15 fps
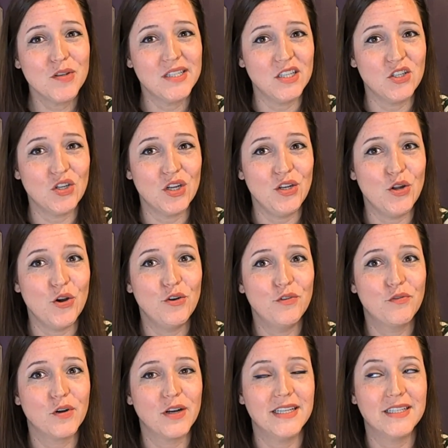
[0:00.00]
musician
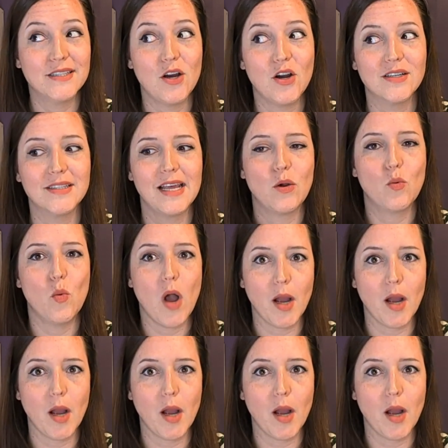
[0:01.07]
known for his songs like